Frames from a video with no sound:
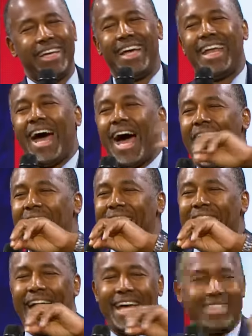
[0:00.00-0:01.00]
and
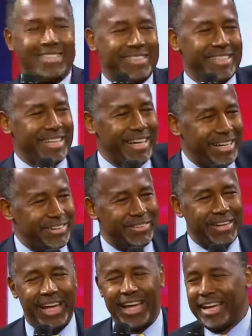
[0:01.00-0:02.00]
highlights and
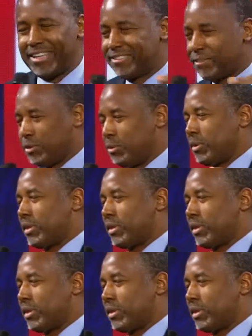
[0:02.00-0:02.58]
underlines, and we would